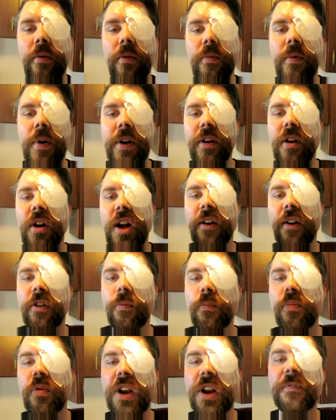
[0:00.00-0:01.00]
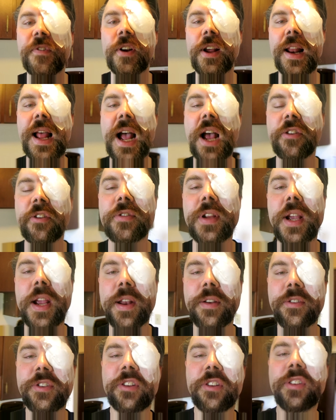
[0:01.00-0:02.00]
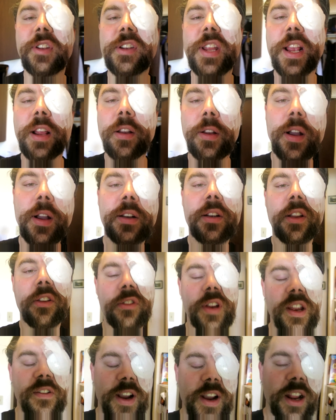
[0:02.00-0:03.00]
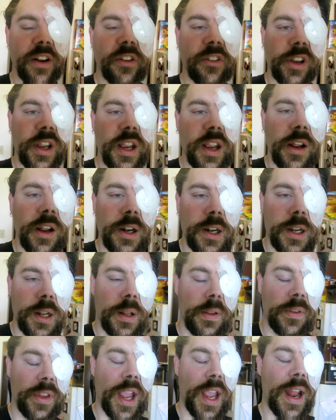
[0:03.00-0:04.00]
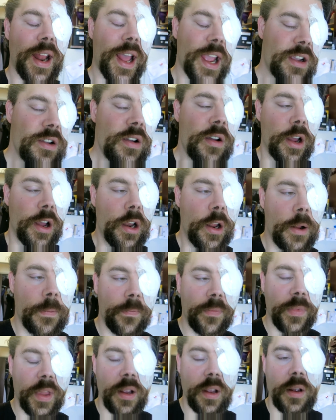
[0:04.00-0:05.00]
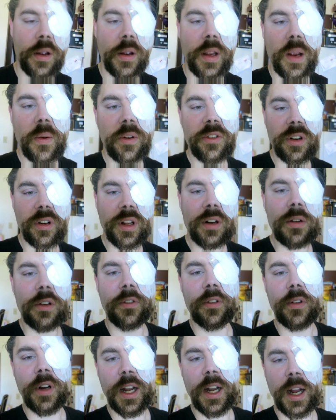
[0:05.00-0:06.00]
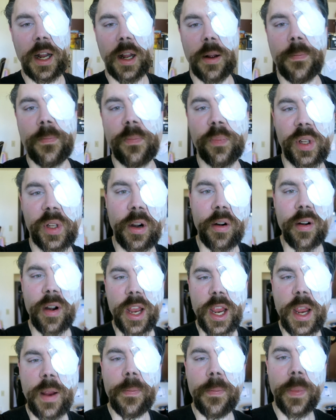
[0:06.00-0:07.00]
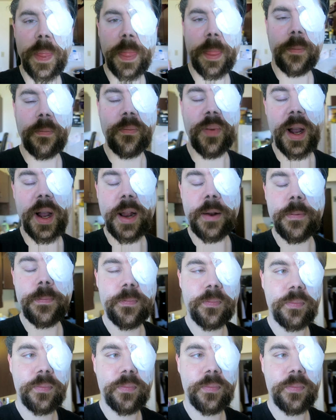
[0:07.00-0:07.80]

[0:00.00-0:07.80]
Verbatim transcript: we took it off briefly last night just to take a look to see if I could see. And I could. It was a little uh, blurry, but